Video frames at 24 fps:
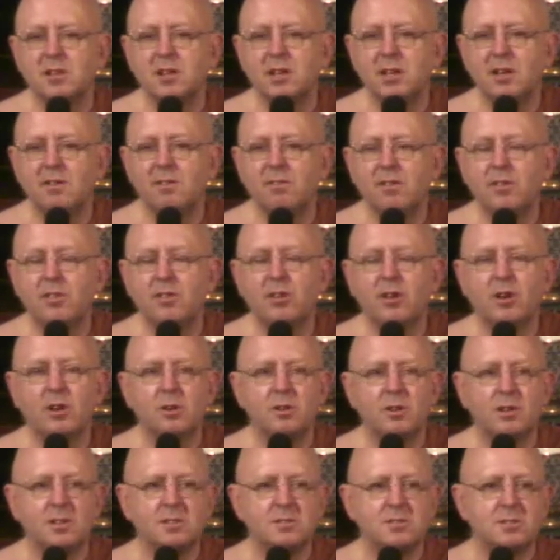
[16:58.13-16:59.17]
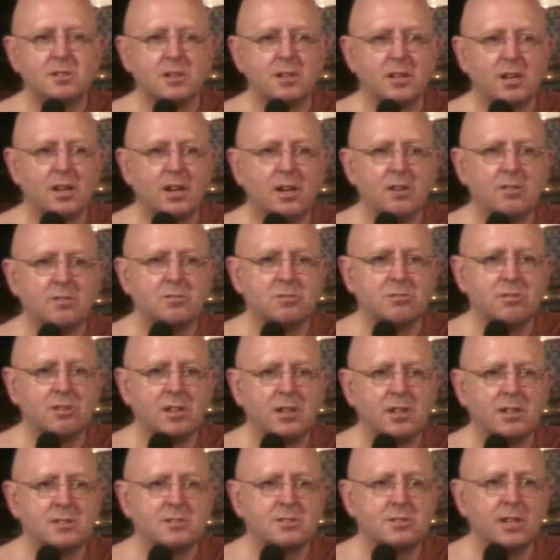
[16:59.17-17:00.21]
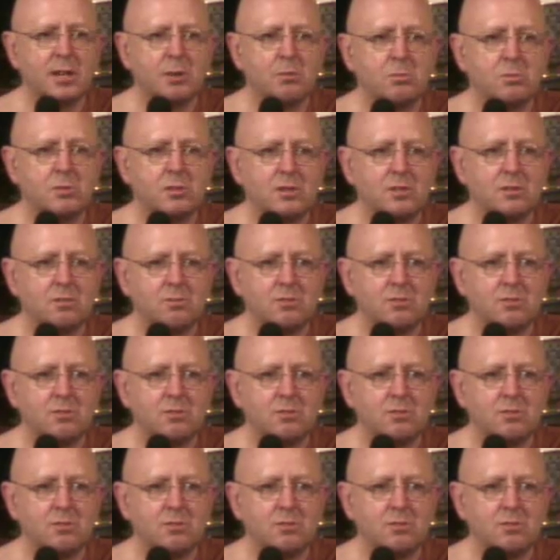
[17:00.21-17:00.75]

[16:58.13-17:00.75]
even though it's a culturally accepted